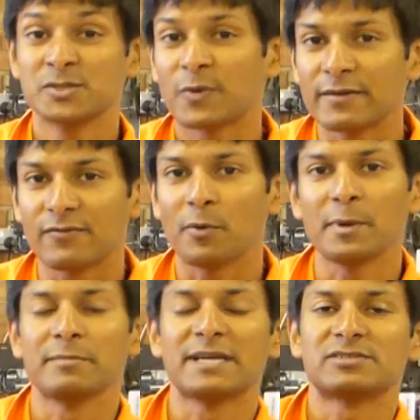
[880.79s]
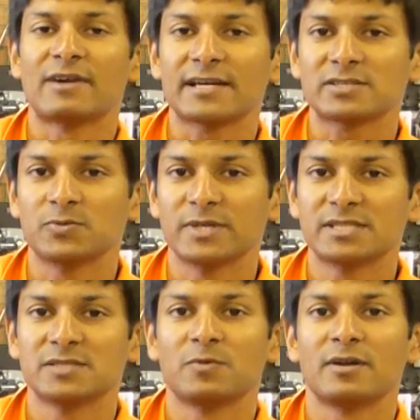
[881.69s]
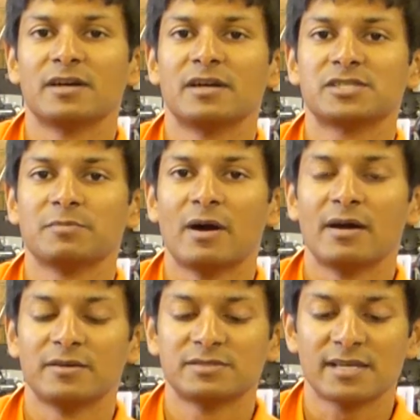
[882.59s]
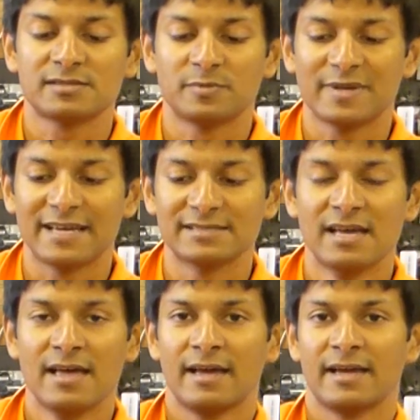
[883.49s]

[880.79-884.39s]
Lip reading: 24mm axle, which is what a Shimano setup is